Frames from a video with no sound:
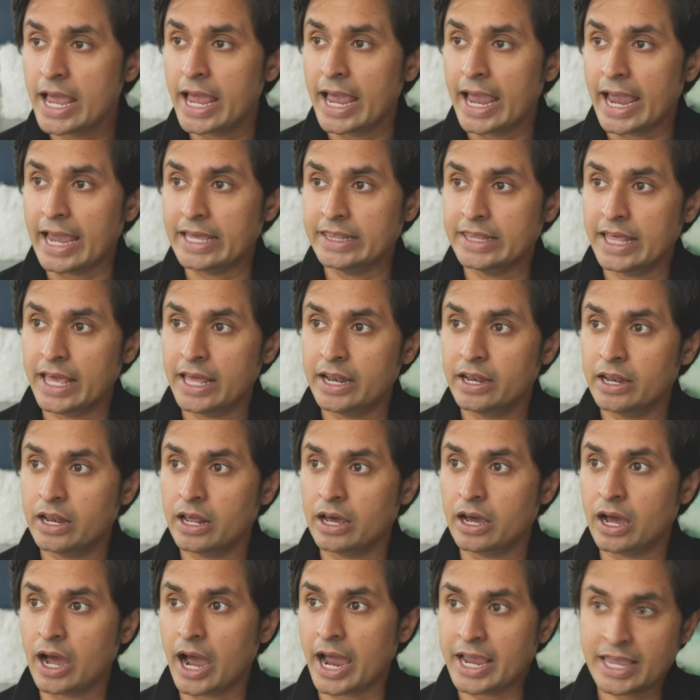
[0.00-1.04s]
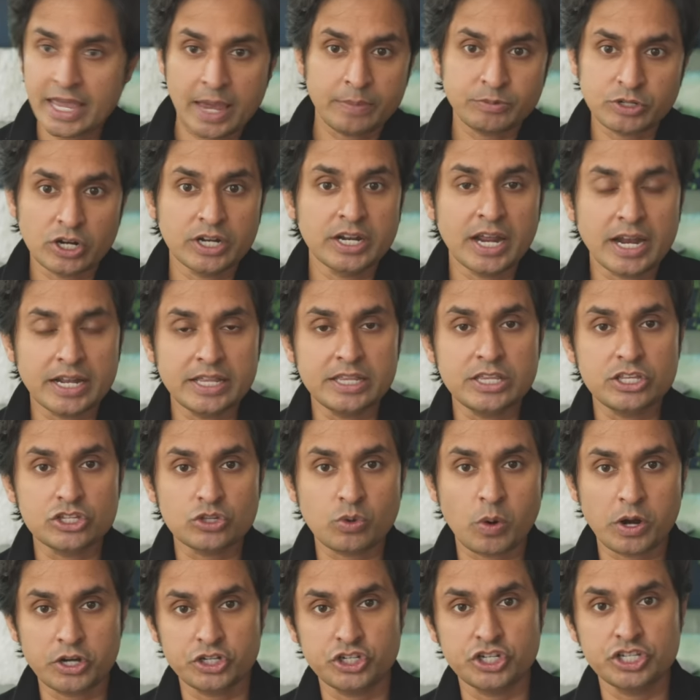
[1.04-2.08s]
And then I kept on getting these
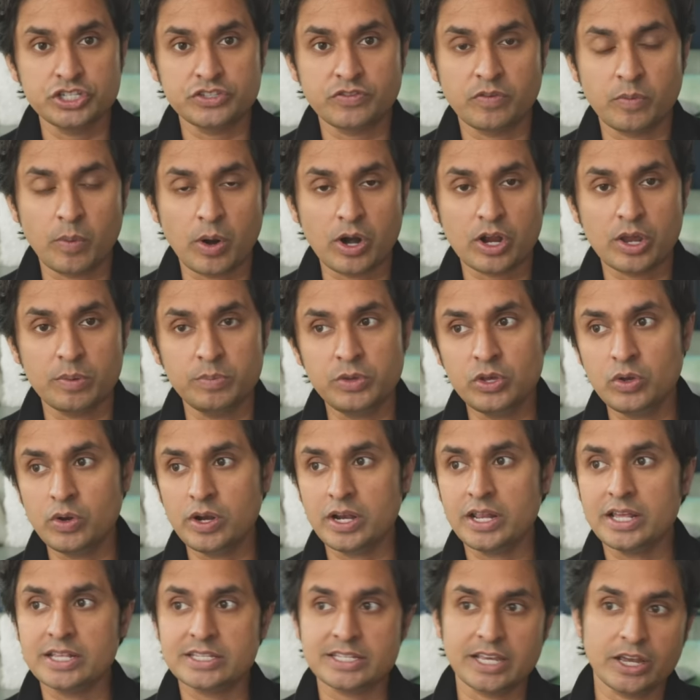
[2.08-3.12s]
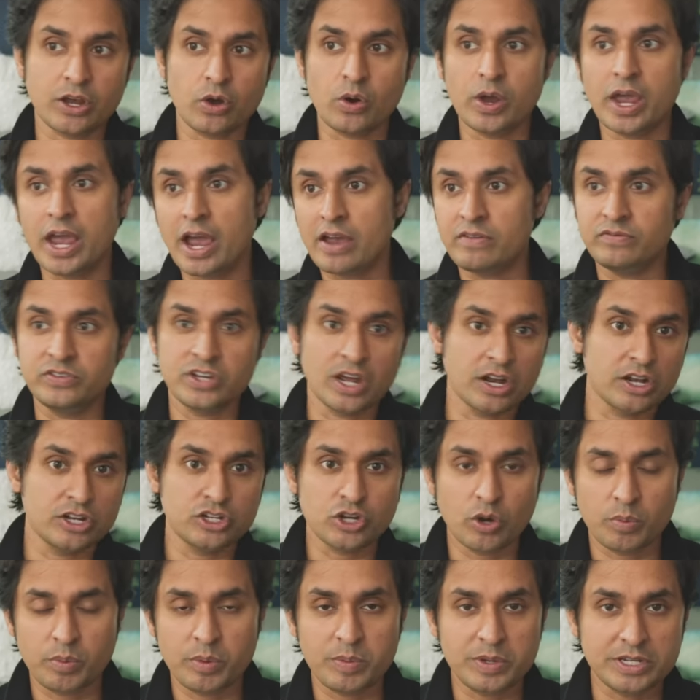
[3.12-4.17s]
questions from our community. It's like, okay, I've done a
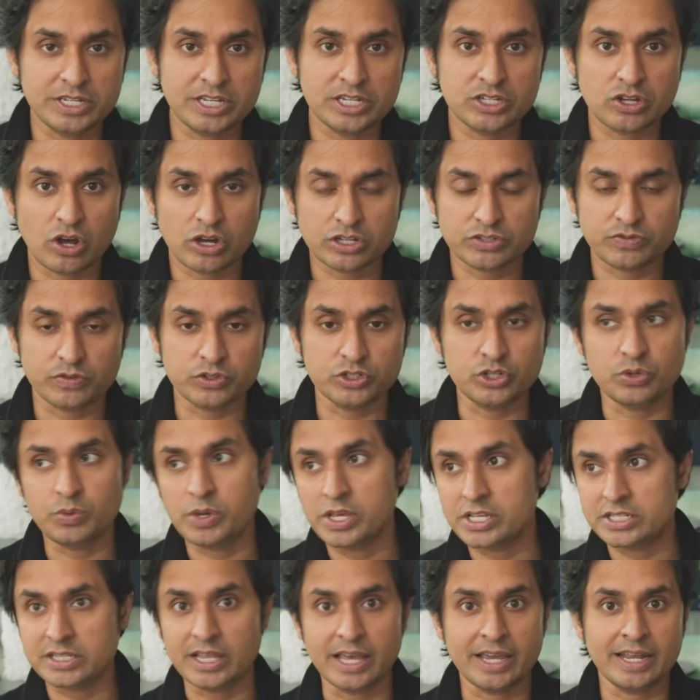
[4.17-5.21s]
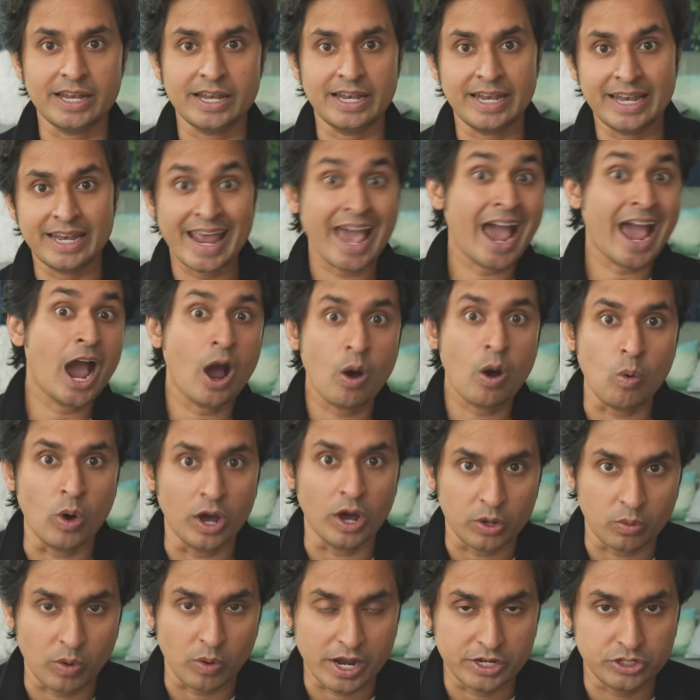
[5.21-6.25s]
dopamine detox for two weeks. Like, now what
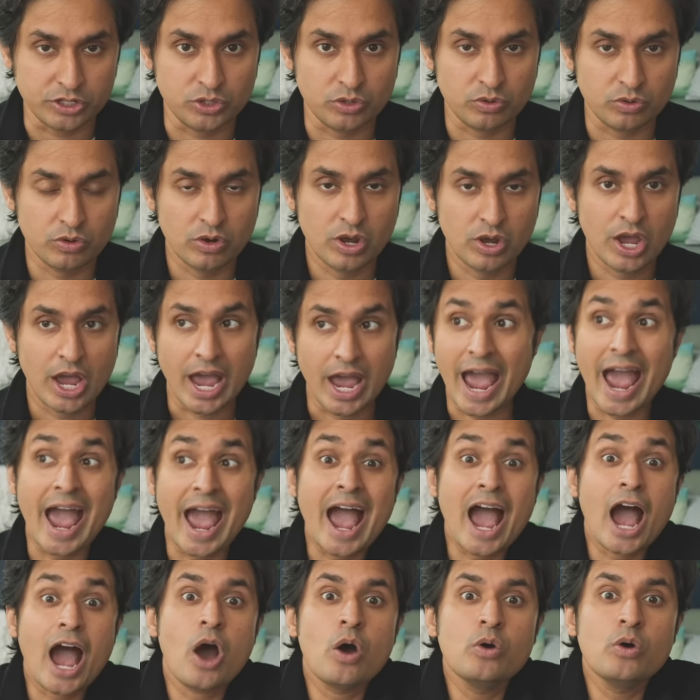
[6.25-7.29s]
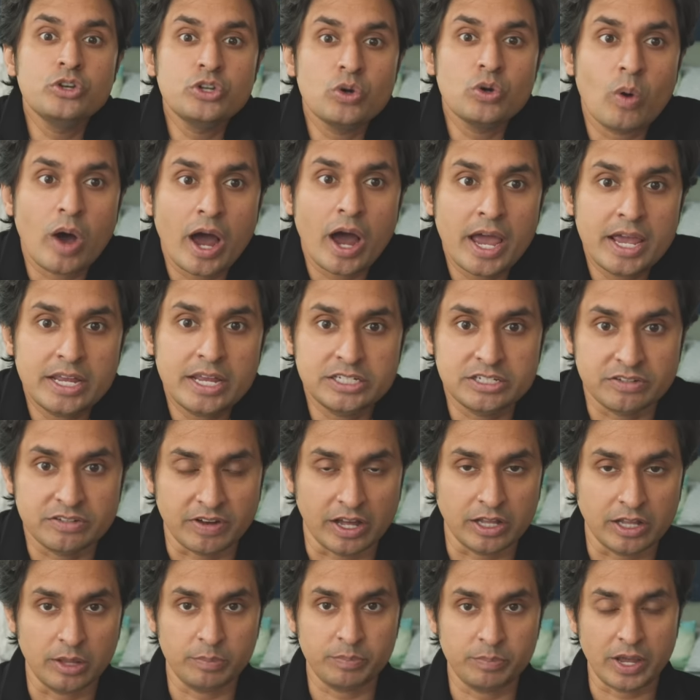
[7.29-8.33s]
do I do? How do I
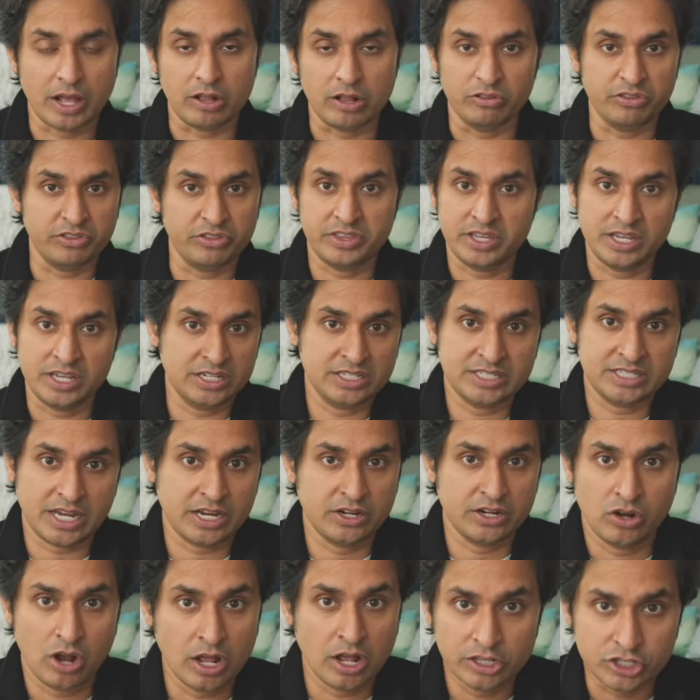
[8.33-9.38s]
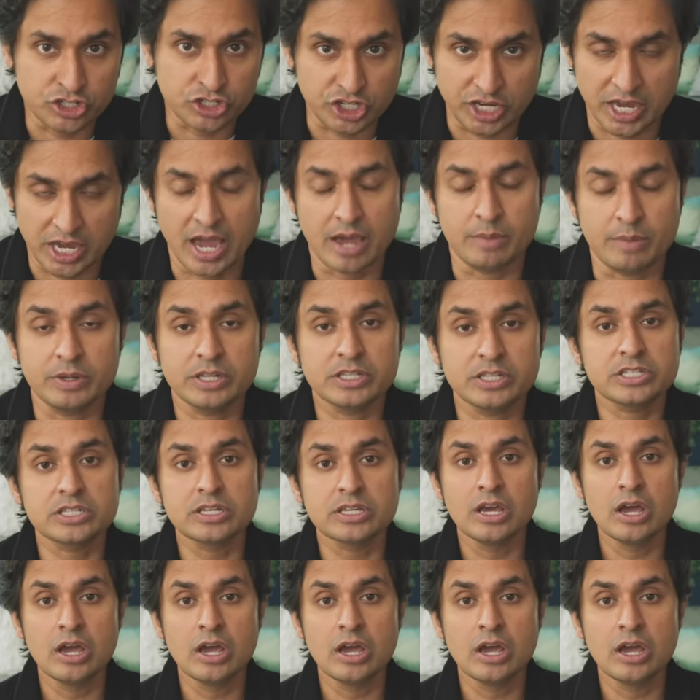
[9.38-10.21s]
develop healthy technology habits?